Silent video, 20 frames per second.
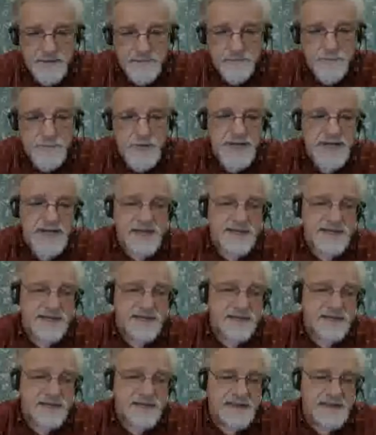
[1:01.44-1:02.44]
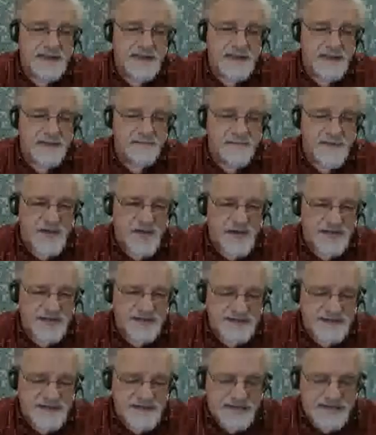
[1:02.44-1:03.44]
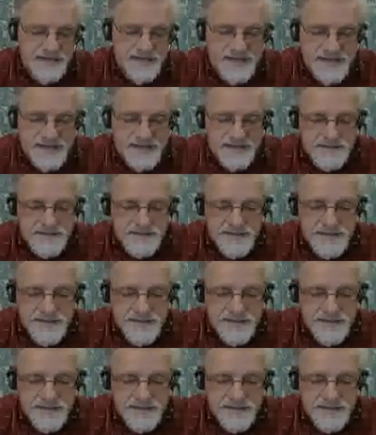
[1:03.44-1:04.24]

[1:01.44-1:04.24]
But if I delete